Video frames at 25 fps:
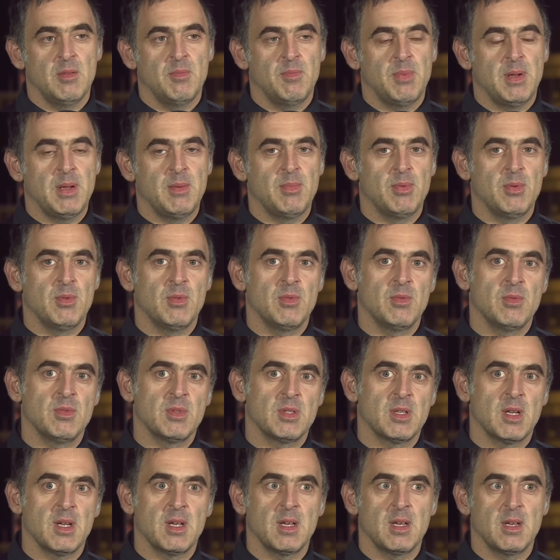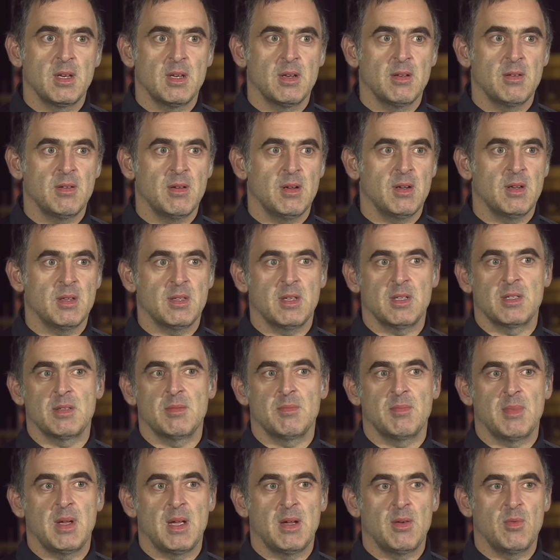People say, you know, oh, it
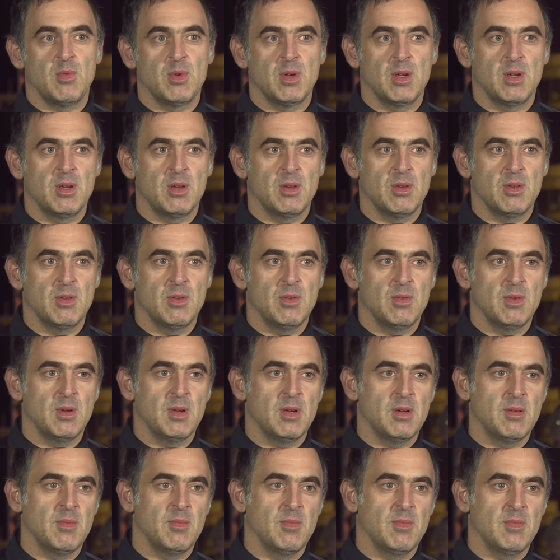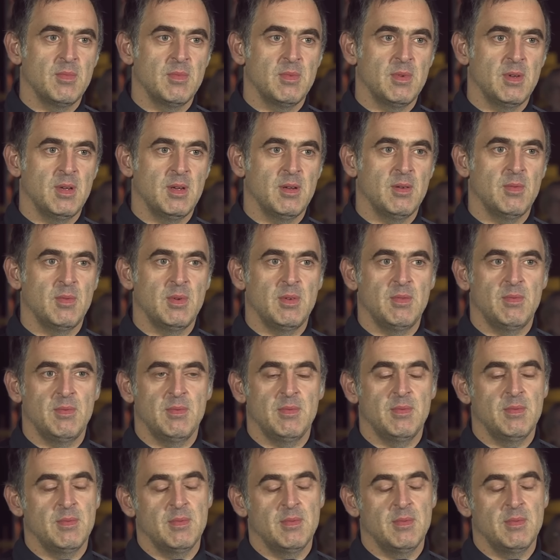doesn't matter what you do, you've